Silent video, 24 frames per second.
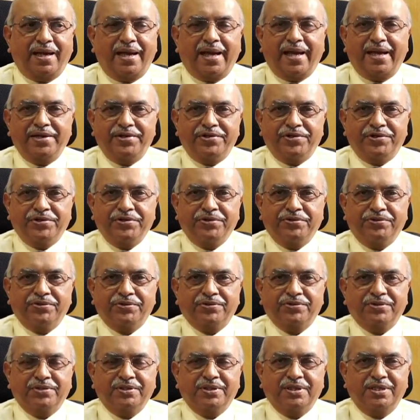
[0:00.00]

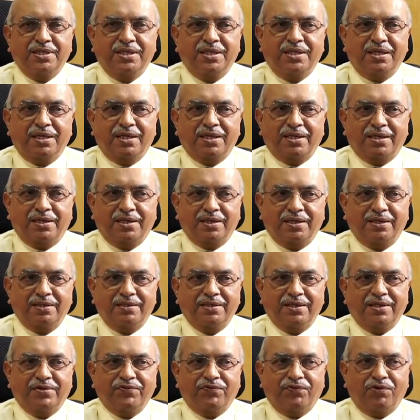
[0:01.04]
Ensure
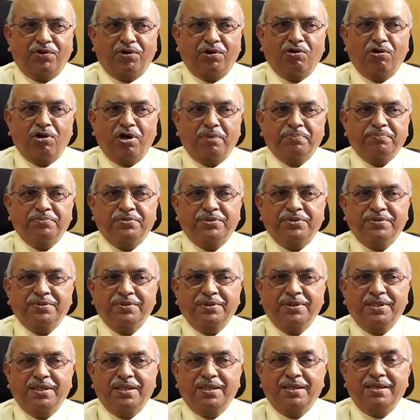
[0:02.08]
regular follow-ups
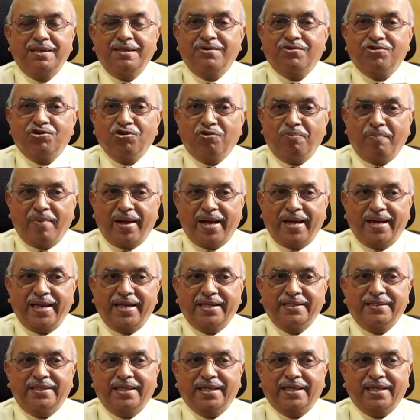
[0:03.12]
to
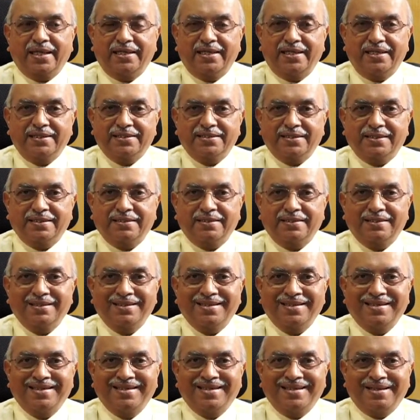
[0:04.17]
manage the condition
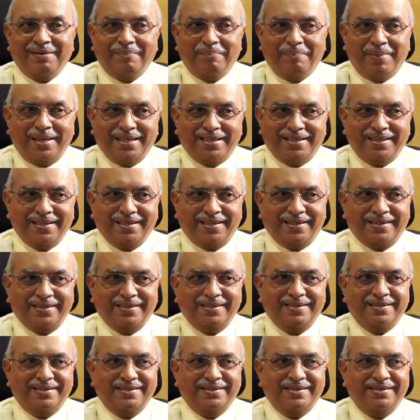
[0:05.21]
better.
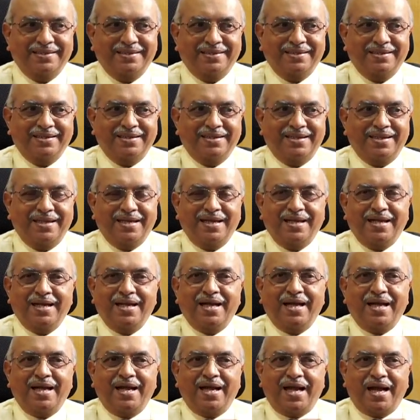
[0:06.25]

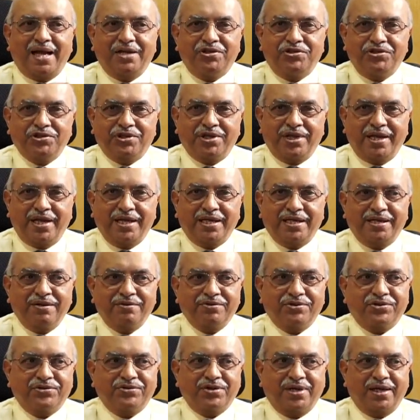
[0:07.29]
Educate
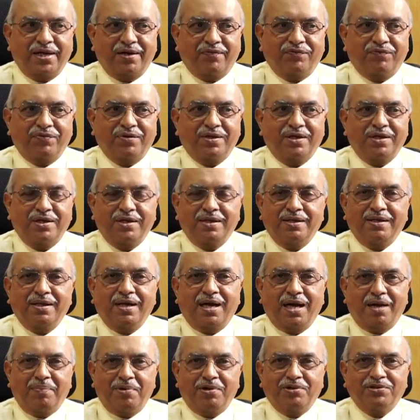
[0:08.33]
yourself
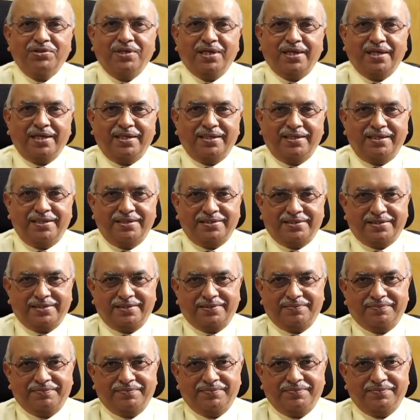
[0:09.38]
about the condition.